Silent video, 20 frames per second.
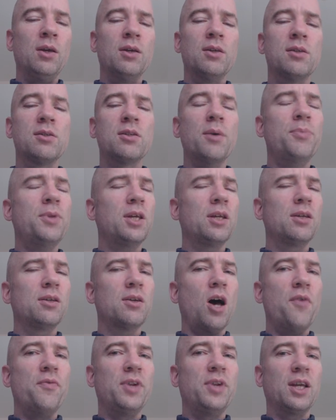Something
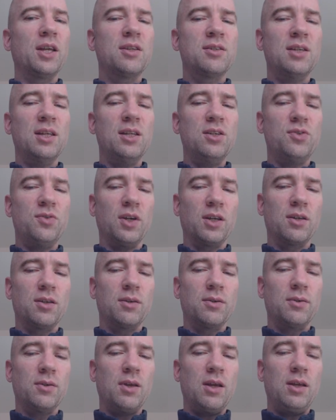of an eccentric,
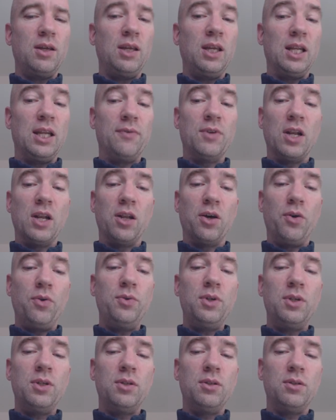he lived
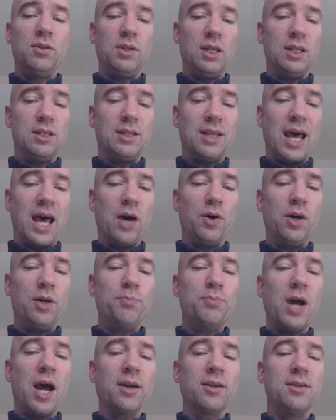alone in his tower,
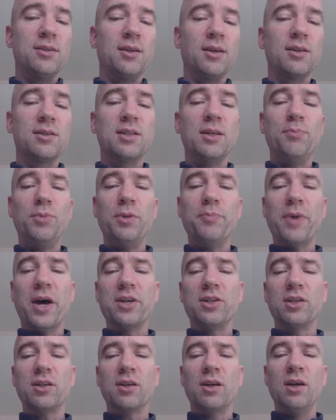practicing simple
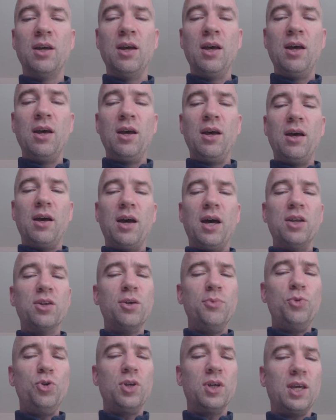magic and
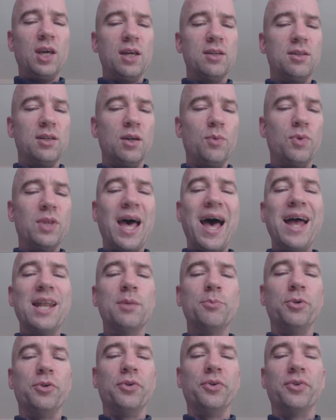communicating with
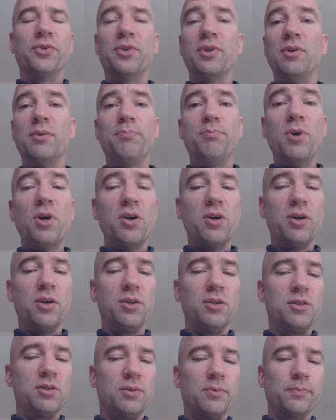animals and
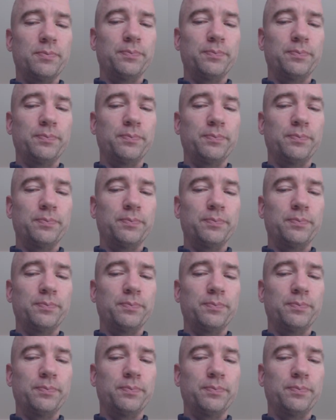birds.